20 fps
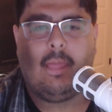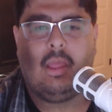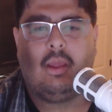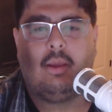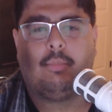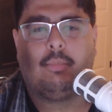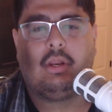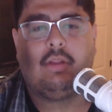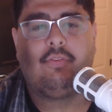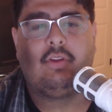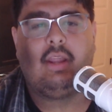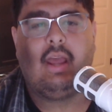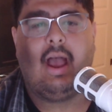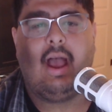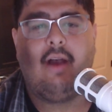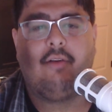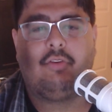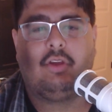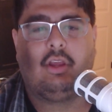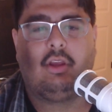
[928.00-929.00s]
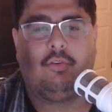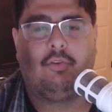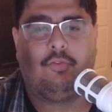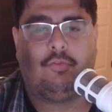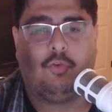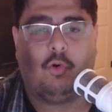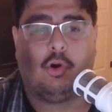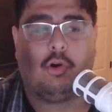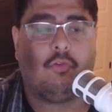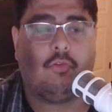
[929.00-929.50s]
But even having
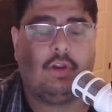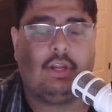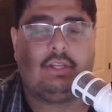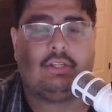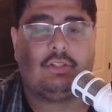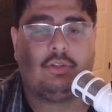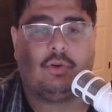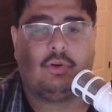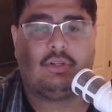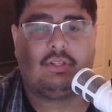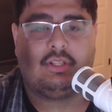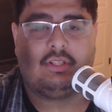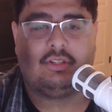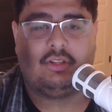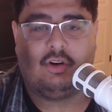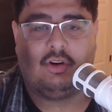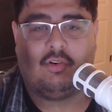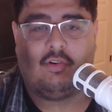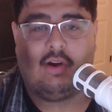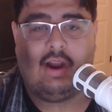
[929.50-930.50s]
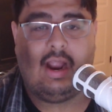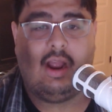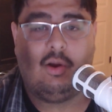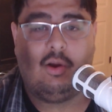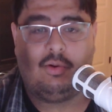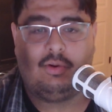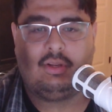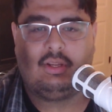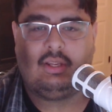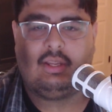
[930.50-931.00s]
4 resources in a
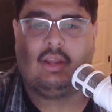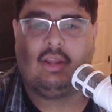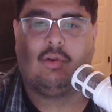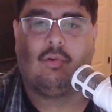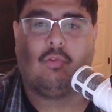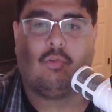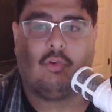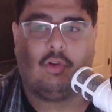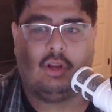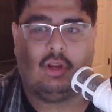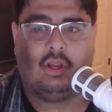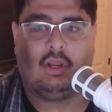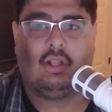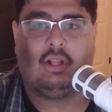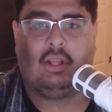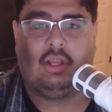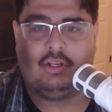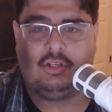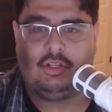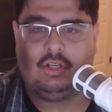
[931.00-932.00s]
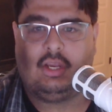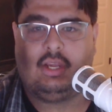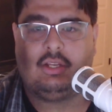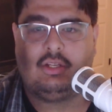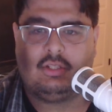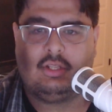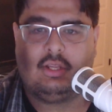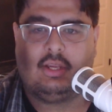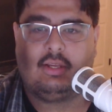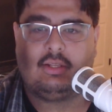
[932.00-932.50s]
round can really change
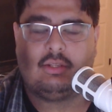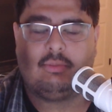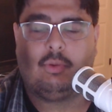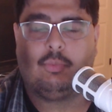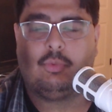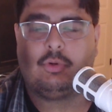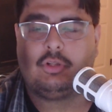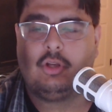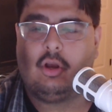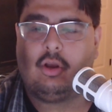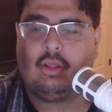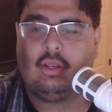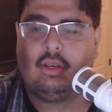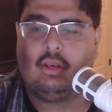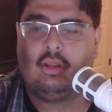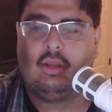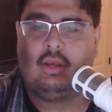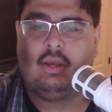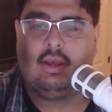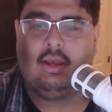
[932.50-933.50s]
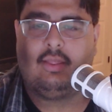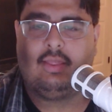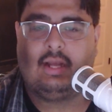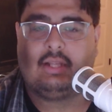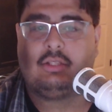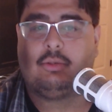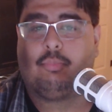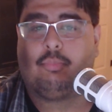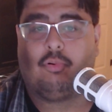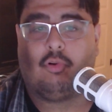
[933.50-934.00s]
things. I mean, we're talking,
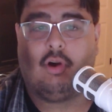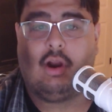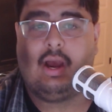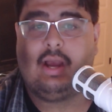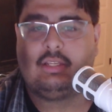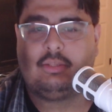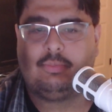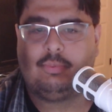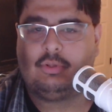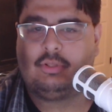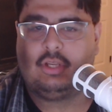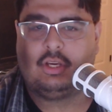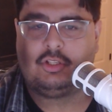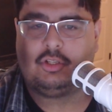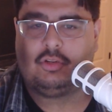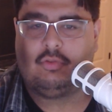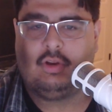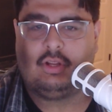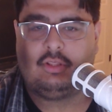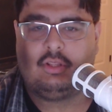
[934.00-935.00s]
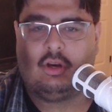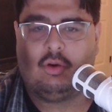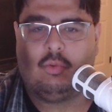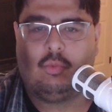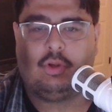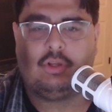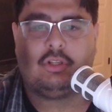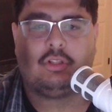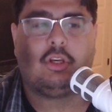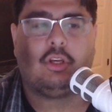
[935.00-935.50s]
that's a prized possession right there,
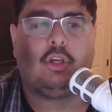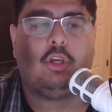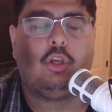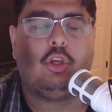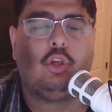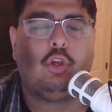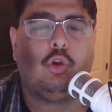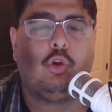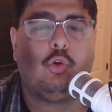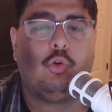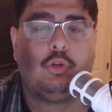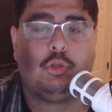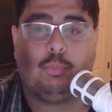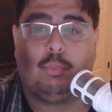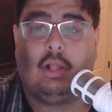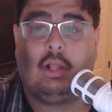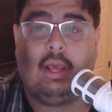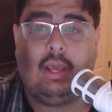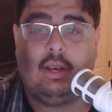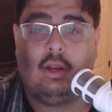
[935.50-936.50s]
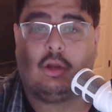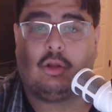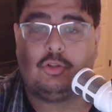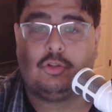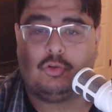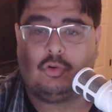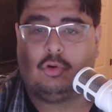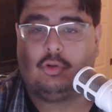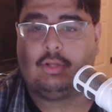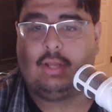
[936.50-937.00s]
which is a huge play in a
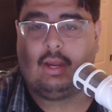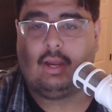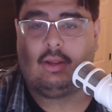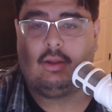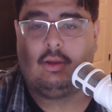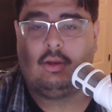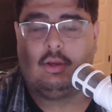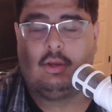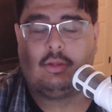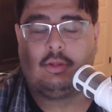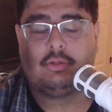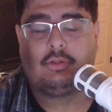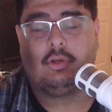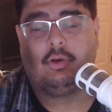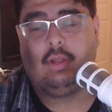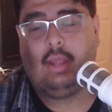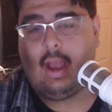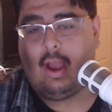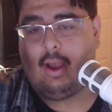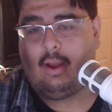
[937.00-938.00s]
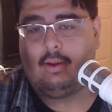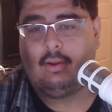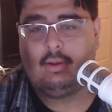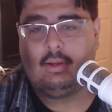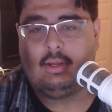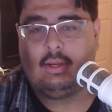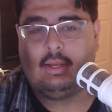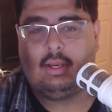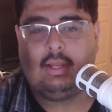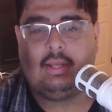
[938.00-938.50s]
control deck. So yeah,
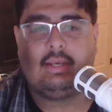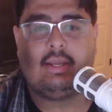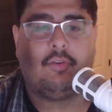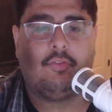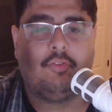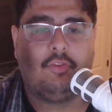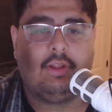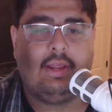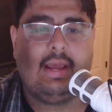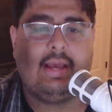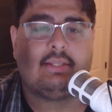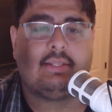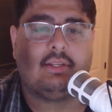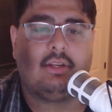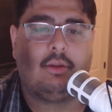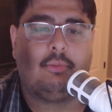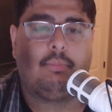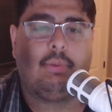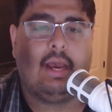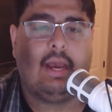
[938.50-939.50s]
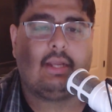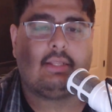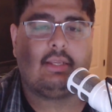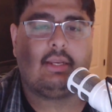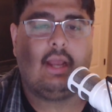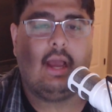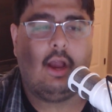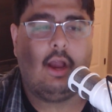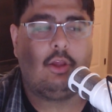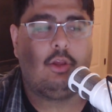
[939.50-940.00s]
he definitely has an impact on
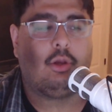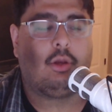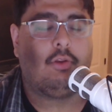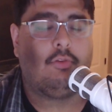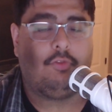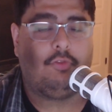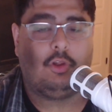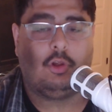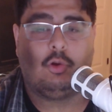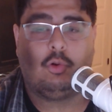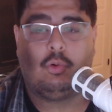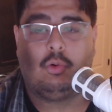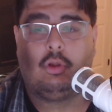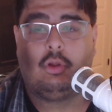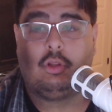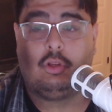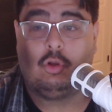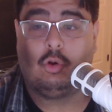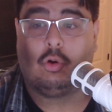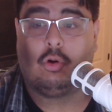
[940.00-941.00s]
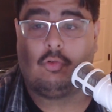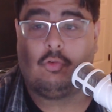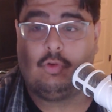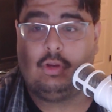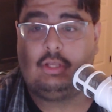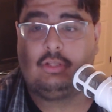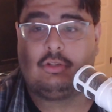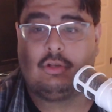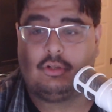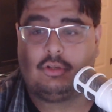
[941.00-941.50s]
how you can view your
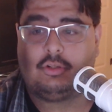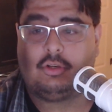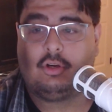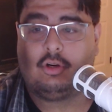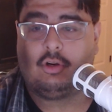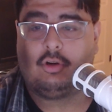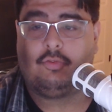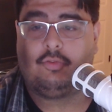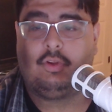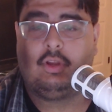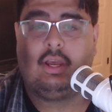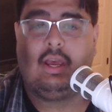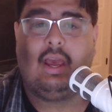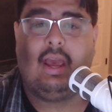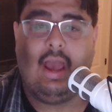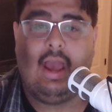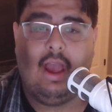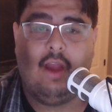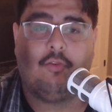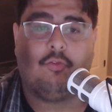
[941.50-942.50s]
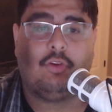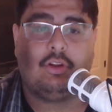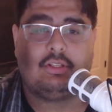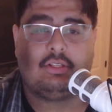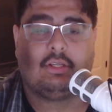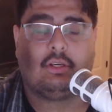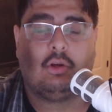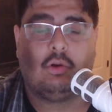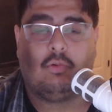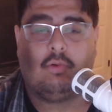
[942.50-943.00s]
resource curve every
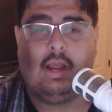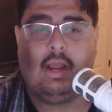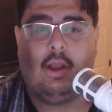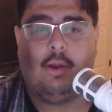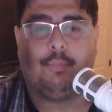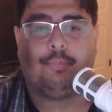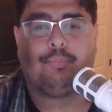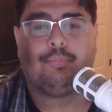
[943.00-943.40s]
single round.